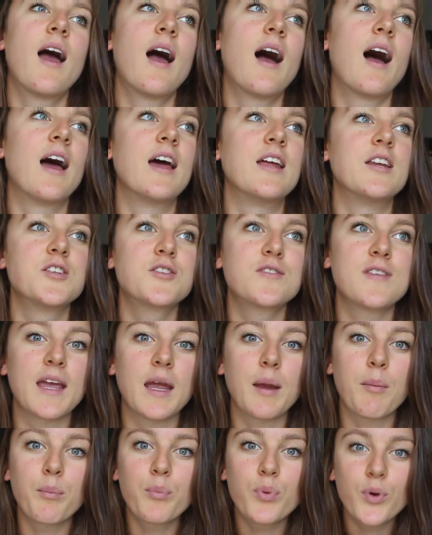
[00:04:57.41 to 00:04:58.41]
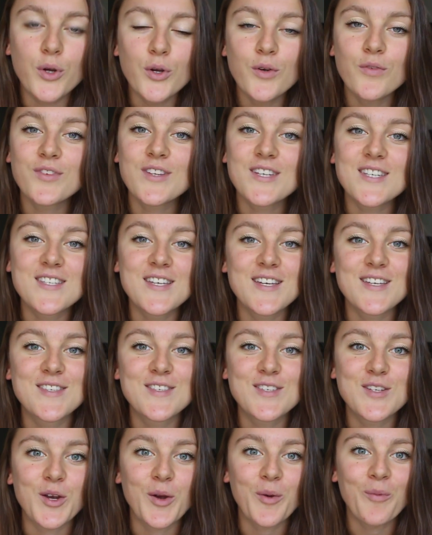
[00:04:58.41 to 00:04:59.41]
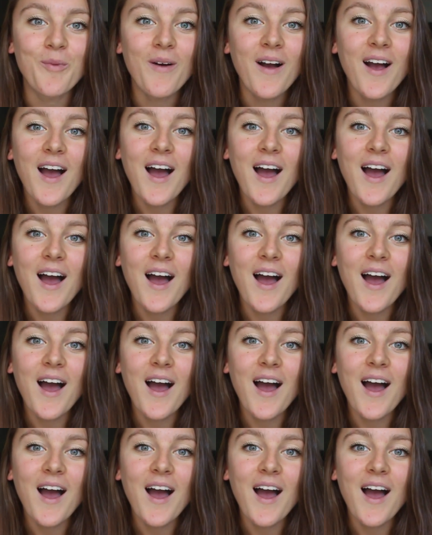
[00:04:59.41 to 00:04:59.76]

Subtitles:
and they improved the system,